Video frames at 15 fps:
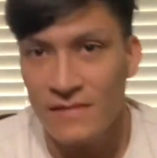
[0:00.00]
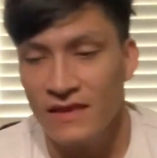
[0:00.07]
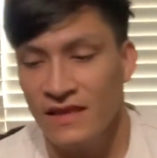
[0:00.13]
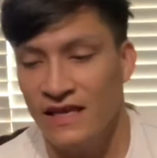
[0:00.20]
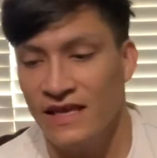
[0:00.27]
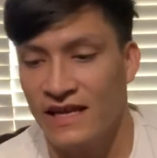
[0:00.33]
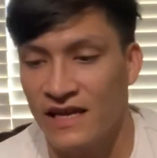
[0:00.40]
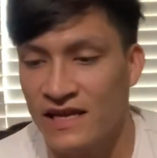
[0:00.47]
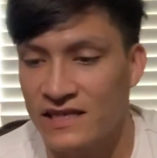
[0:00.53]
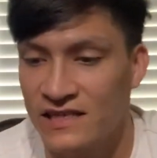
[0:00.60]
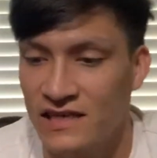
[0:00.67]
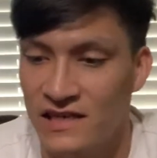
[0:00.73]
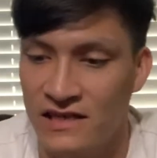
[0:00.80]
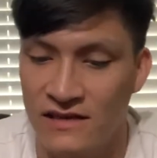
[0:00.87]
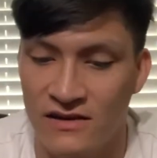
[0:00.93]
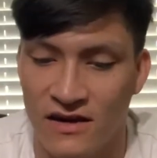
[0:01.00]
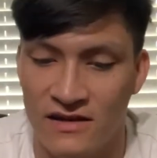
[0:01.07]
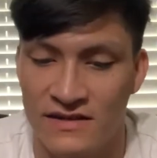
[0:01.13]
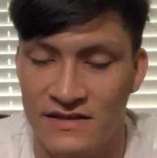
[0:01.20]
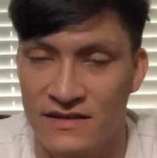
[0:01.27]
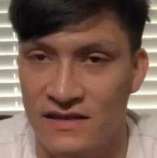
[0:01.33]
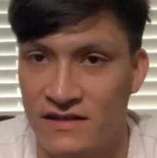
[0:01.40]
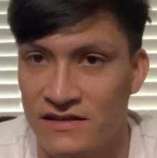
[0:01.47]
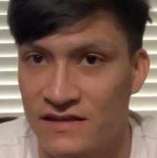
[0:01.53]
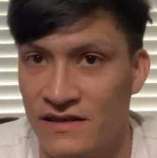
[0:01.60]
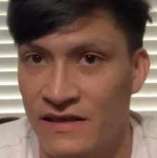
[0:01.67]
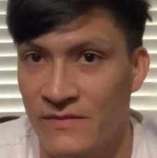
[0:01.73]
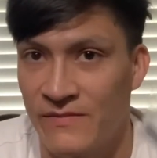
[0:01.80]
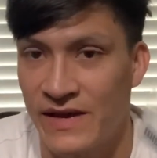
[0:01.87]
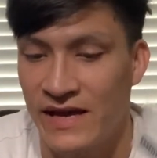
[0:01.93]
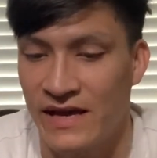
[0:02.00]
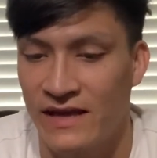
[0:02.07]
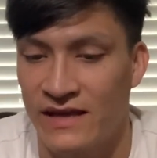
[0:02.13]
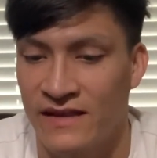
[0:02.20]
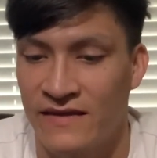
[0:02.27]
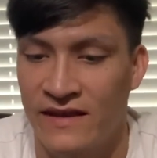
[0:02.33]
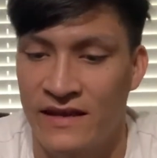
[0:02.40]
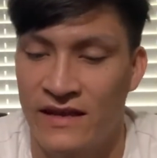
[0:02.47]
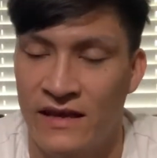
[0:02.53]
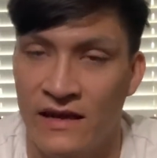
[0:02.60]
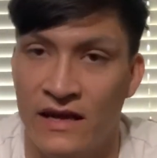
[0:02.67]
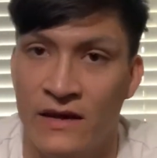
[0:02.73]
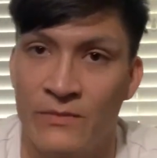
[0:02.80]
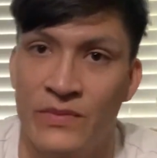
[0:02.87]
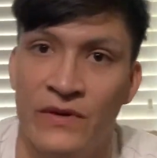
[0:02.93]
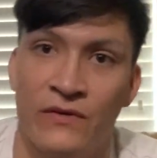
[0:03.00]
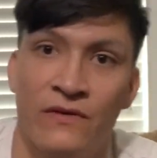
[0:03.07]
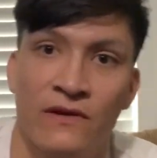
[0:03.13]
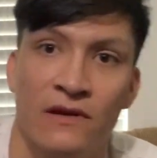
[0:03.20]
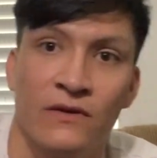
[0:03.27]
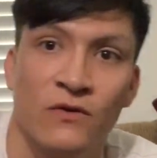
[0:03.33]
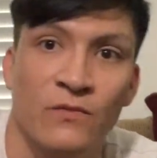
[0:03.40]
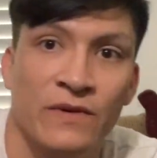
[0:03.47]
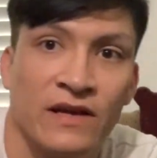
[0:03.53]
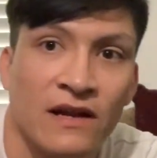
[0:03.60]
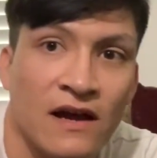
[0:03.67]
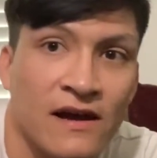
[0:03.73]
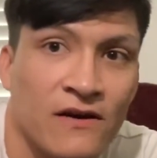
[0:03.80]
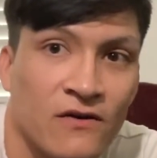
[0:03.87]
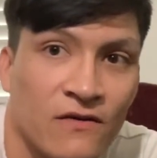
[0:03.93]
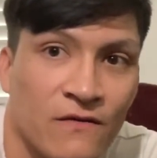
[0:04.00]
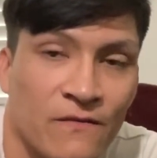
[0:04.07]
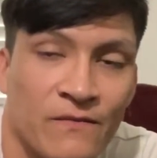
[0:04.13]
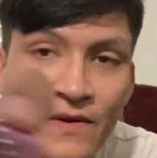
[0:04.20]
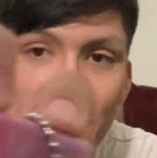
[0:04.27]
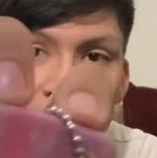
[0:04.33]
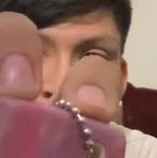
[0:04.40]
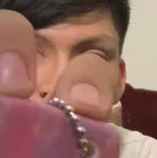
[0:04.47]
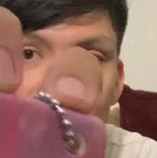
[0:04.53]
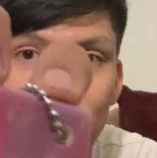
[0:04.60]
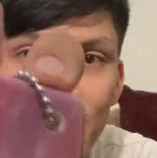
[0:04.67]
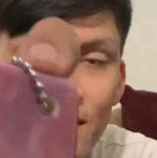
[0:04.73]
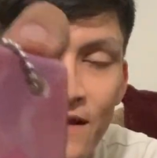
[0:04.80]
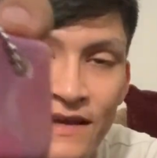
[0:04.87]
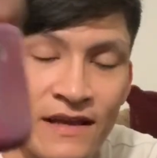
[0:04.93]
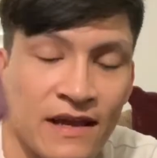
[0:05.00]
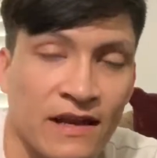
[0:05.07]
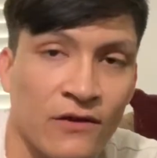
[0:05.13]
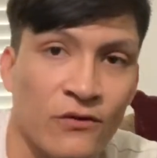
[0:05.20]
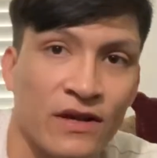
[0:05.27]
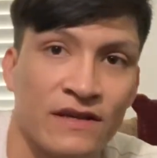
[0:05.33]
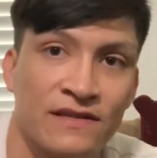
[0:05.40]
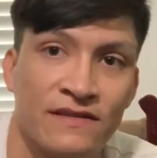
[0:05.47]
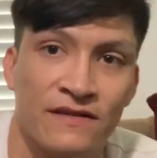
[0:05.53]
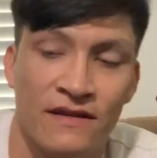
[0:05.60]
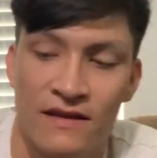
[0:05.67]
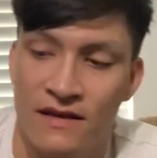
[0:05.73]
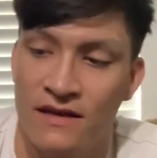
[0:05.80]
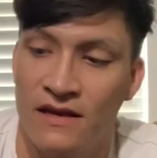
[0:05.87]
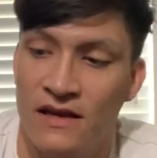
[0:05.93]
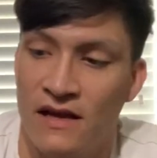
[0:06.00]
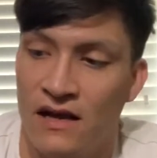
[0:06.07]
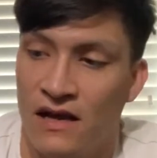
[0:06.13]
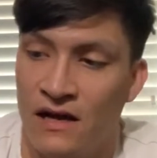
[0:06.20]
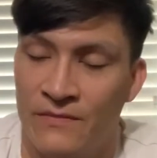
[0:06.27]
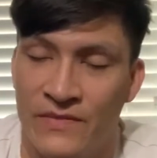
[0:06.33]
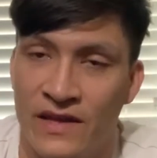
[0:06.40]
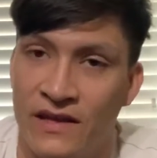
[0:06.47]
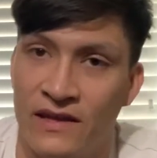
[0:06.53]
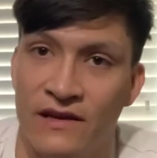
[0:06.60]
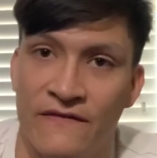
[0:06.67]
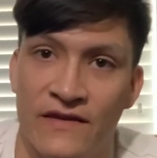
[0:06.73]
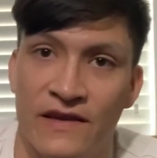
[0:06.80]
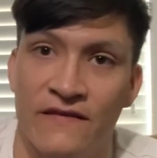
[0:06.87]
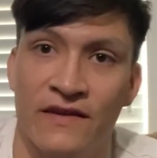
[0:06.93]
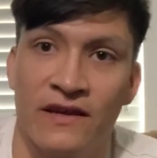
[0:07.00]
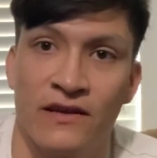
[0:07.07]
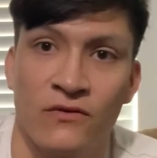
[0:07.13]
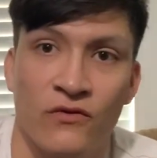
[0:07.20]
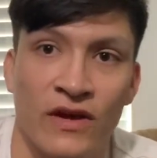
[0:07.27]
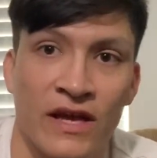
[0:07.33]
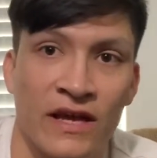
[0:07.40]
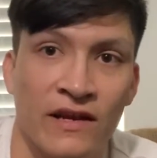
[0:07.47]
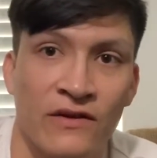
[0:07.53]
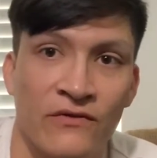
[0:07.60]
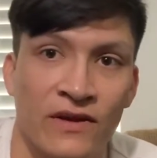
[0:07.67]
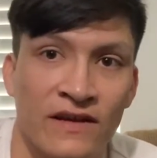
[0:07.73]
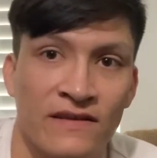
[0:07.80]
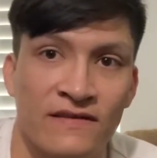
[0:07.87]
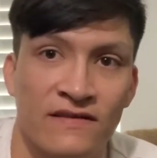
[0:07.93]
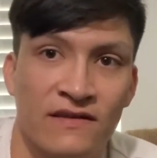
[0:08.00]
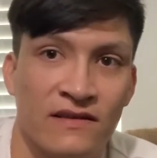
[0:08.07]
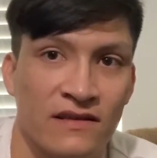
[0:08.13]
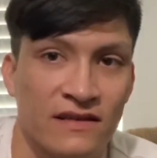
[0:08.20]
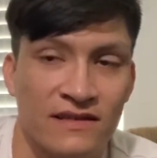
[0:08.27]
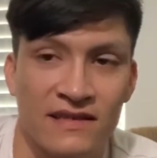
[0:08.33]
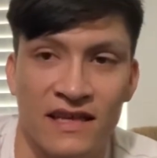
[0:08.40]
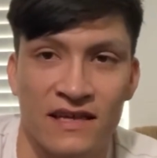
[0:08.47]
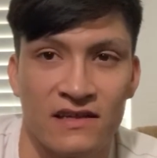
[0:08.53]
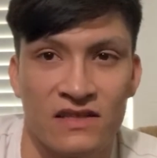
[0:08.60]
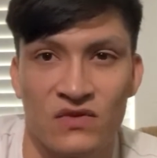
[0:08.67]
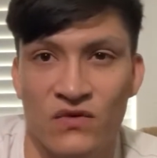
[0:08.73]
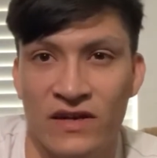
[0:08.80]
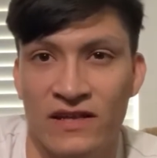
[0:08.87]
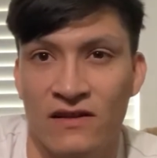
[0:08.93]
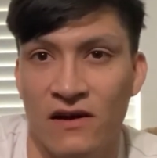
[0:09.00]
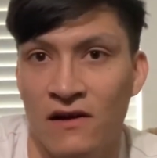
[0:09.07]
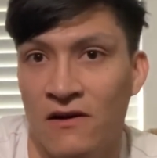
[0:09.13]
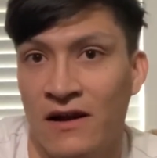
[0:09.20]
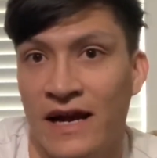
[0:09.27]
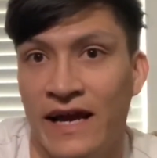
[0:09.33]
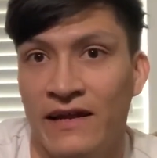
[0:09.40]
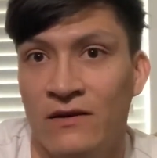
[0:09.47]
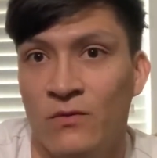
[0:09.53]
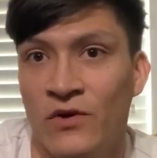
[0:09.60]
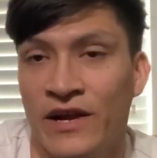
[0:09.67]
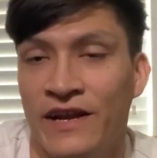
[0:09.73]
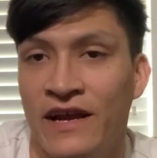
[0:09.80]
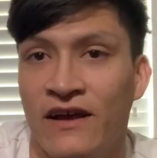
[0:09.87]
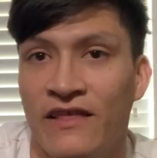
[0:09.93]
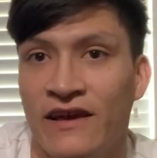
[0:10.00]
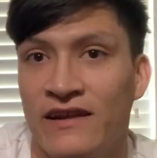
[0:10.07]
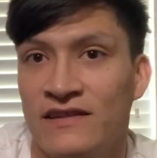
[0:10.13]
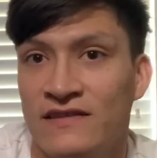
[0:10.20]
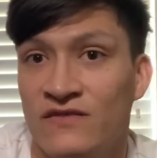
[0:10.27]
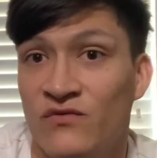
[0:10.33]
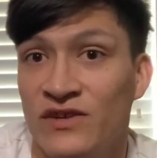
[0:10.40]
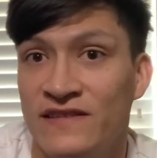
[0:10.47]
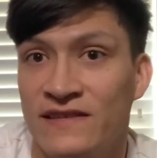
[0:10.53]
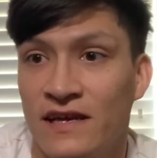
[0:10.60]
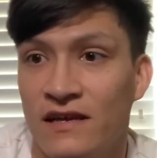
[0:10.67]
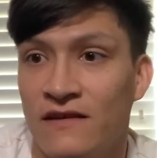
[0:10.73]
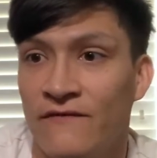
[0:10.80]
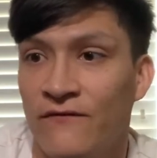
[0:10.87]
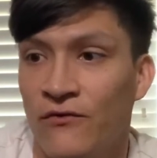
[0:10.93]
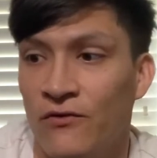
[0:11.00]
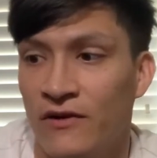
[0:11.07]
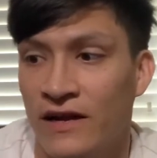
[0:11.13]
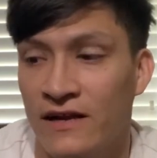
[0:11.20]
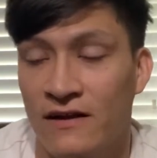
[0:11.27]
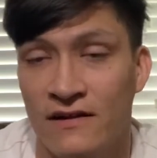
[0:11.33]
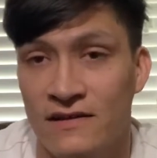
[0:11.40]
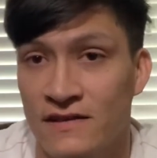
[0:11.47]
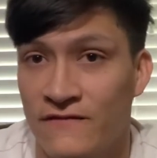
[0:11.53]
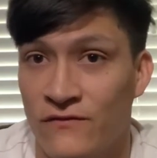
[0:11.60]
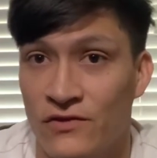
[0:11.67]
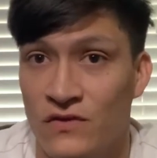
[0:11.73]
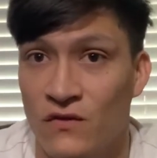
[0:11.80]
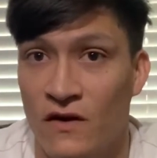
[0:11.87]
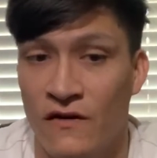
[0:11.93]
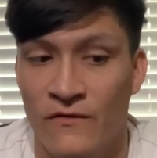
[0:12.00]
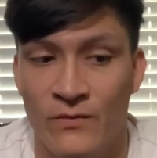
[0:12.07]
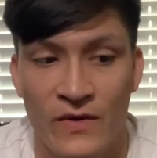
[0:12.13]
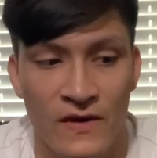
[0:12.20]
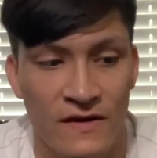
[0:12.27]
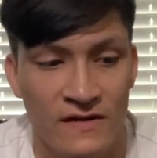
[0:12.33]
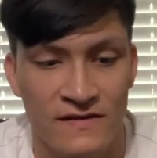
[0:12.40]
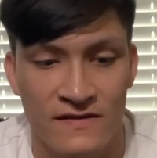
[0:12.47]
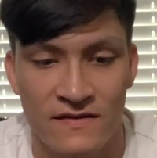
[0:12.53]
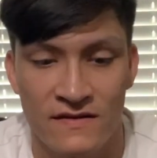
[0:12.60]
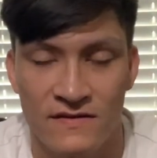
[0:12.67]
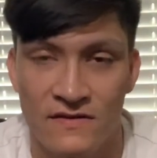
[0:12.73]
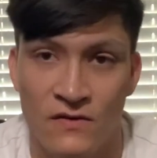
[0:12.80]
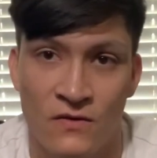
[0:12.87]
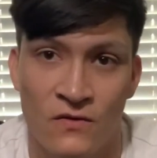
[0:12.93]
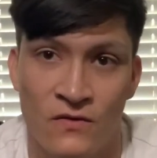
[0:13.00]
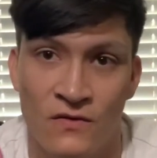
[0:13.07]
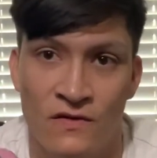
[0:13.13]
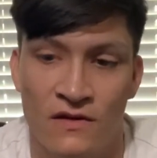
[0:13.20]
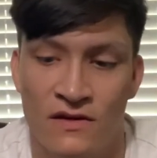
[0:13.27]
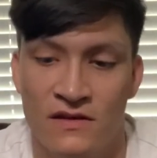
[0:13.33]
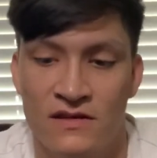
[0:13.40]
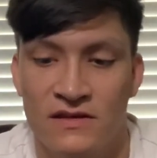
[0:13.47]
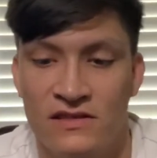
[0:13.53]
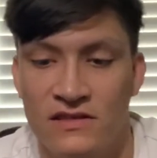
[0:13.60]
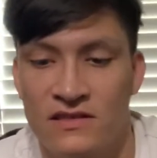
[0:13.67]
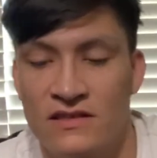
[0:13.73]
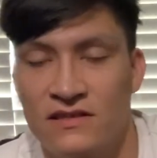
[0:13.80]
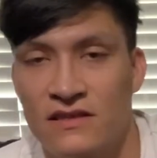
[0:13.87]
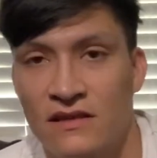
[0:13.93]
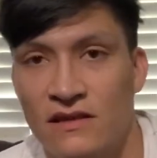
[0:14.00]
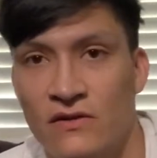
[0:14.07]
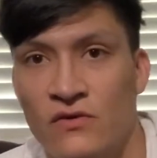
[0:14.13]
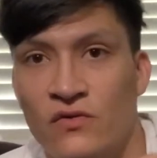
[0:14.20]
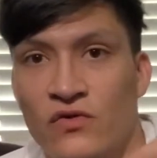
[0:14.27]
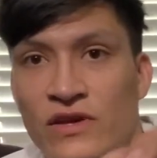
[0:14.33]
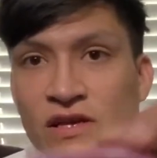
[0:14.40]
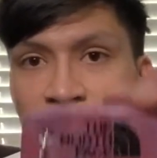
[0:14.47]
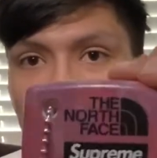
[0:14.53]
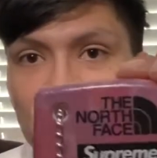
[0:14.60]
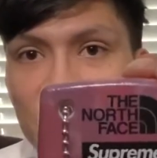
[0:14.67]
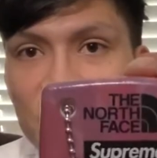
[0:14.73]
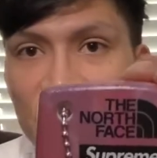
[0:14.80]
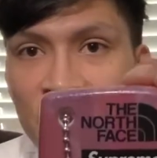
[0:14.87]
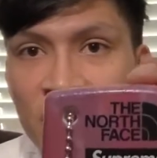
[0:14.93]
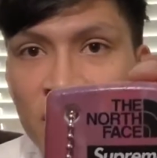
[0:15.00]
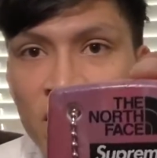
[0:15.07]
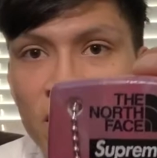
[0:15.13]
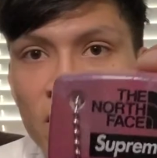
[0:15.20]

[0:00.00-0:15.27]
it actually got stuck to the bag, and then I peeled a little bit out. But anyways, I'm thinking of giving it away anyways. It's like a $20 item right now that it's reselling for. I got this for 12 bucks. So just a little quick keychain.